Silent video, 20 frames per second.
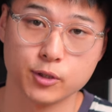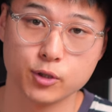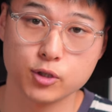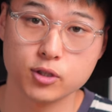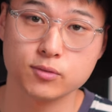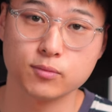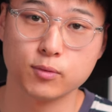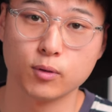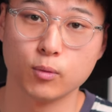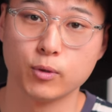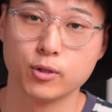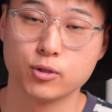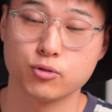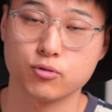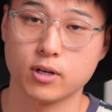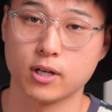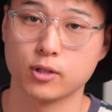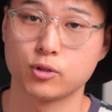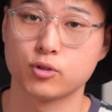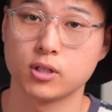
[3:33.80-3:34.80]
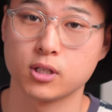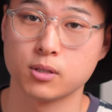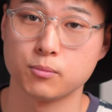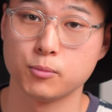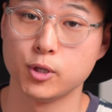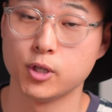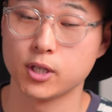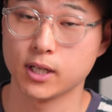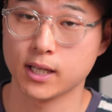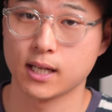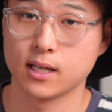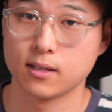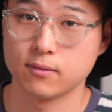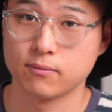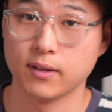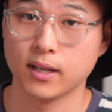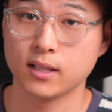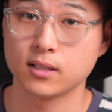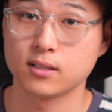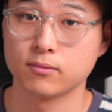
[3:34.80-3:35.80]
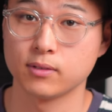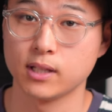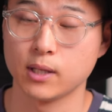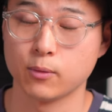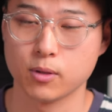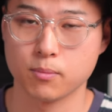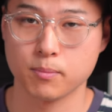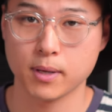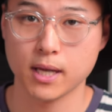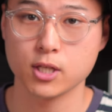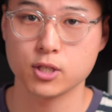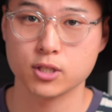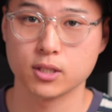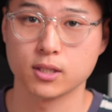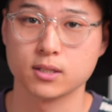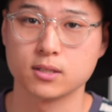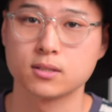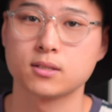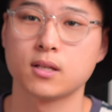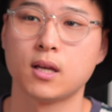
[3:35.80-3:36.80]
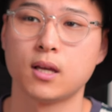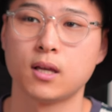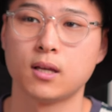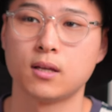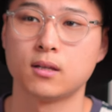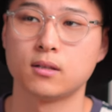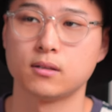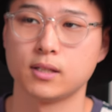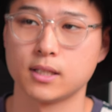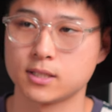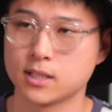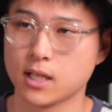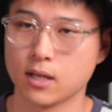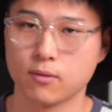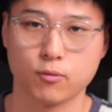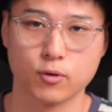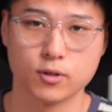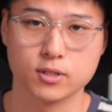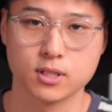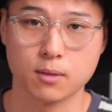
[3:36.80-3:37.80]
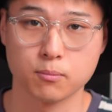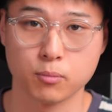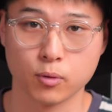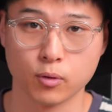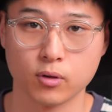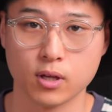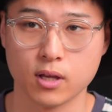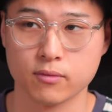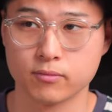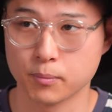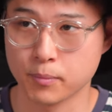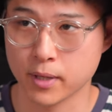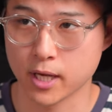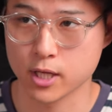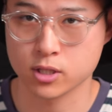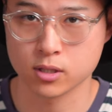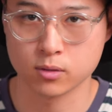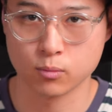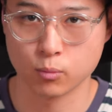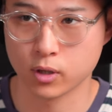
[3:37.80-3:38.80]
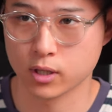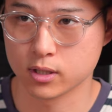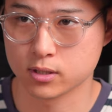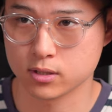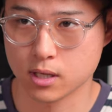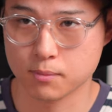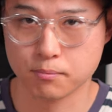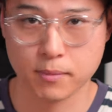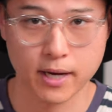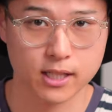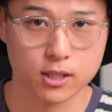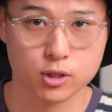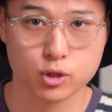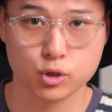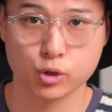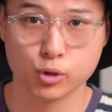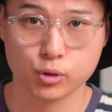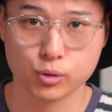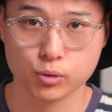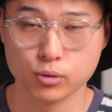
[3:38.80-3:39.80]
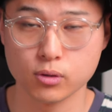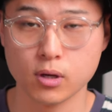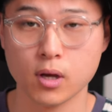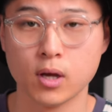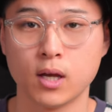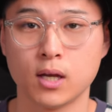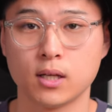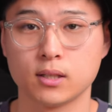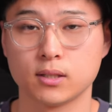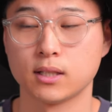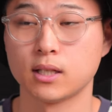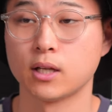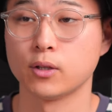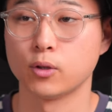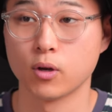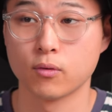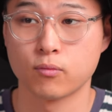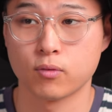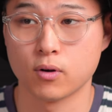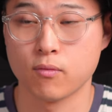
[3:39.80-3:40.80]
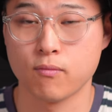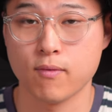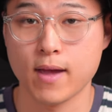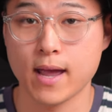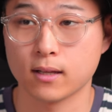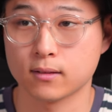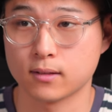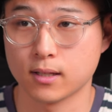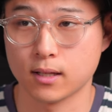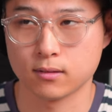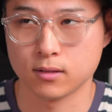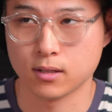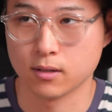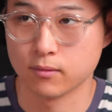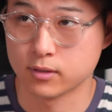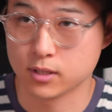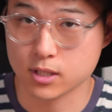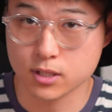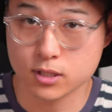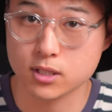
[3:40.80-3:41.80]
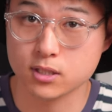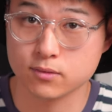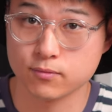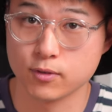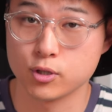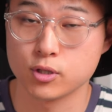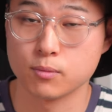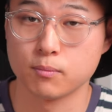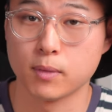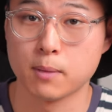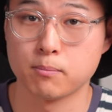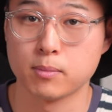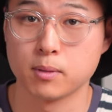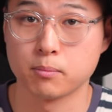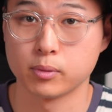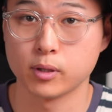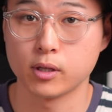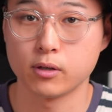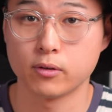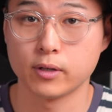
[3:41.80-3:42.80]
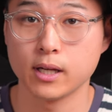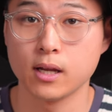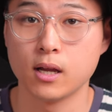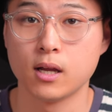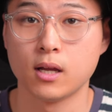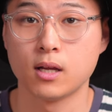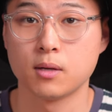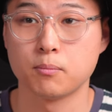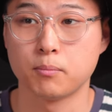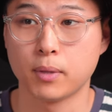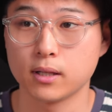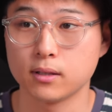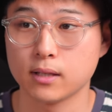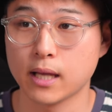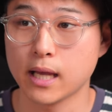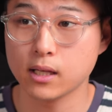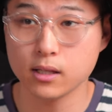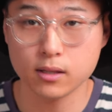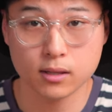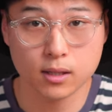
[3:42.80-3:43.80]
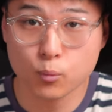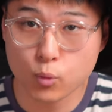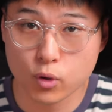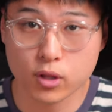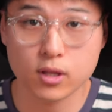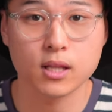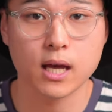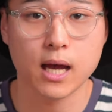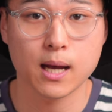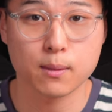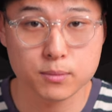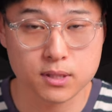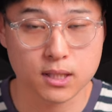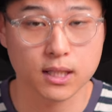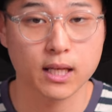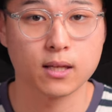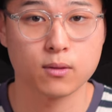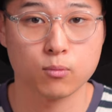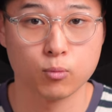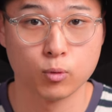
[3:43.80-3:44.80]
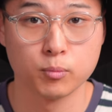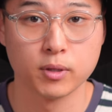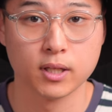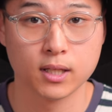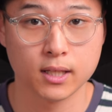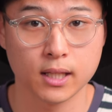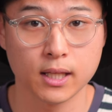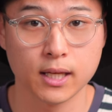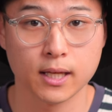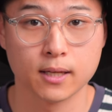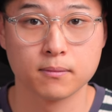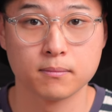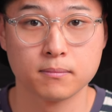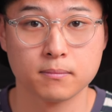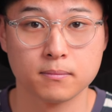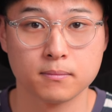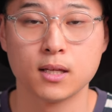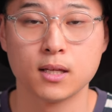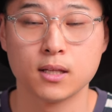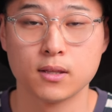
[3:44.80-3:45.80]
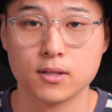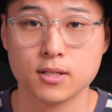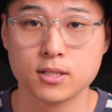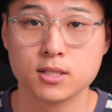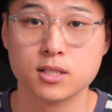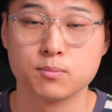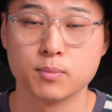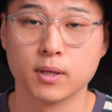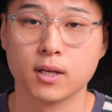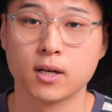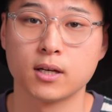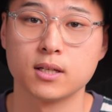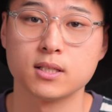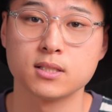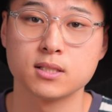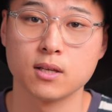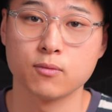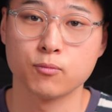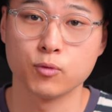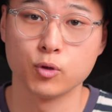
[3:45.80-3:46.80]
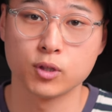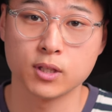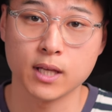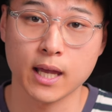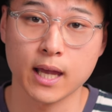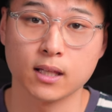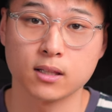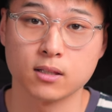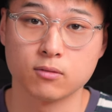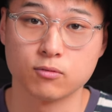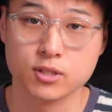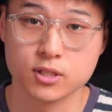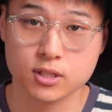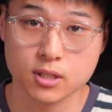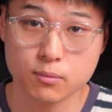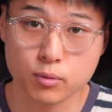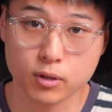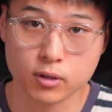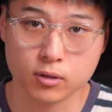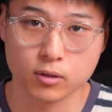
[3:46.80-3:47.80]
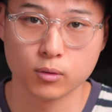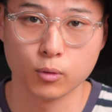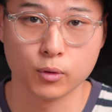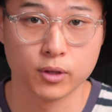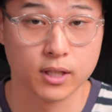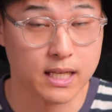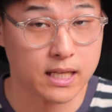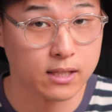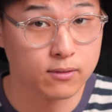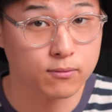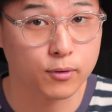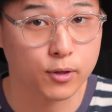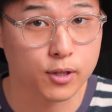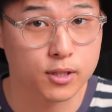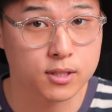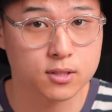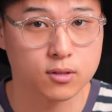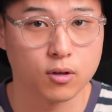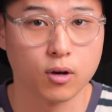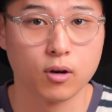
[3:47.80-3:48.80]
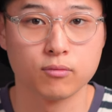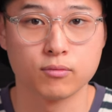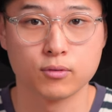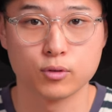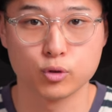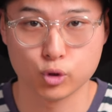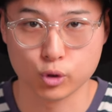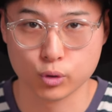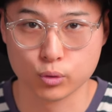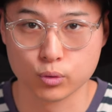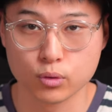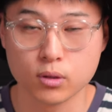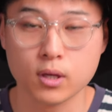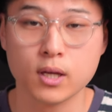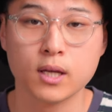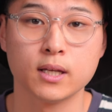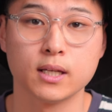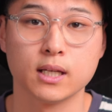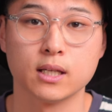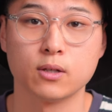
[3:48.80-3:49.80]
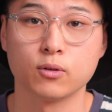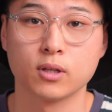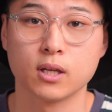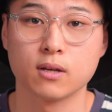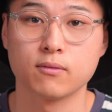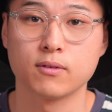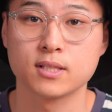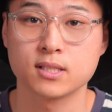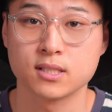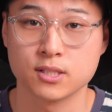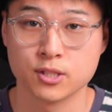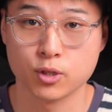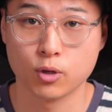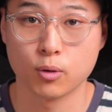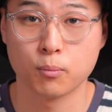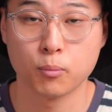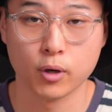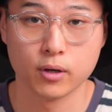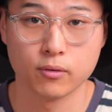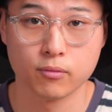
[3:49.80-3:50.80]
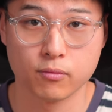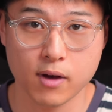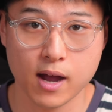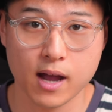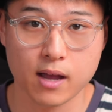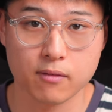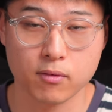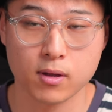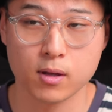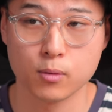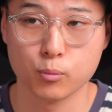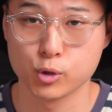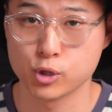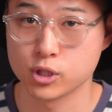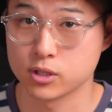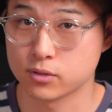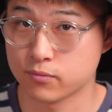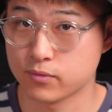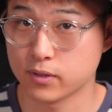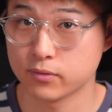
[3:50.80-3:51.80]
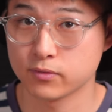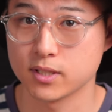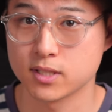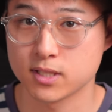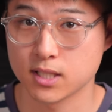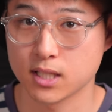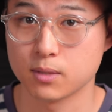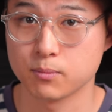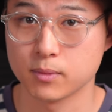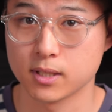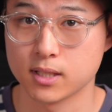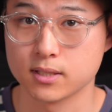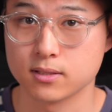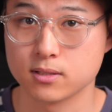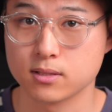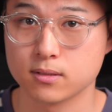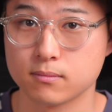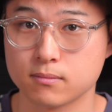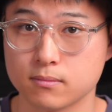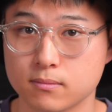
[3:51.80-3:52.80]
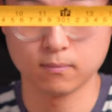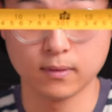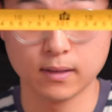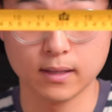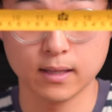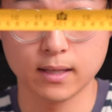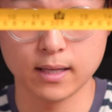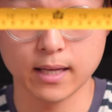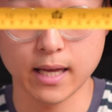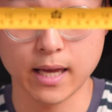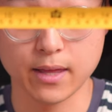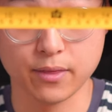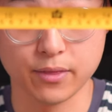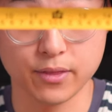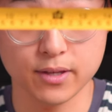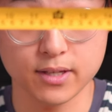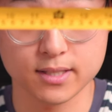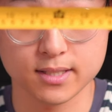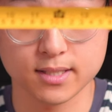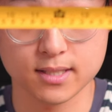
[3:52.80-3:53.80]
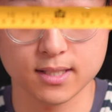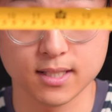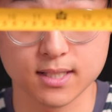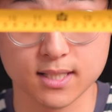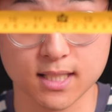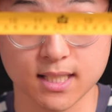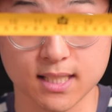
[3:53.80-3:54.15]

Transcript: useful when trying to communicate effectively with patients Let's take for example, if a patient was a minus 2, then I know for a fact that their distance vision might be blurry, but anything within arm's length will be clear. This is because if you take the reciprocal or the inverse of 2, it'll give us 0.5, which is 50 centimeters. And this is